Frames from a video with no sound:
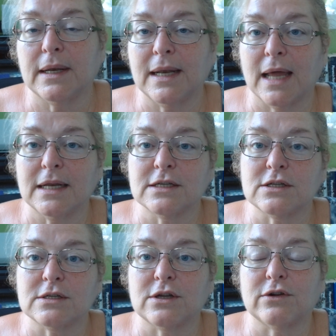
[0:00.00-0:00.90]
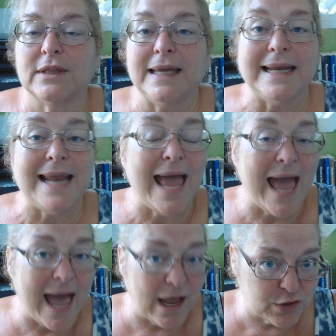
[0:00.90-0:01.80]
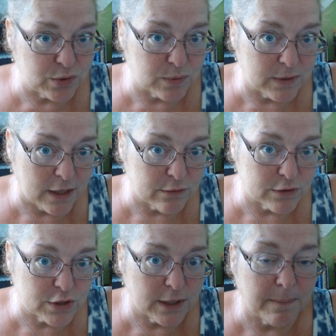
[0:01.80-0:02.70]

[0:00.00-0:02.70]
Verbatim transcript: not necessarily an actual energy,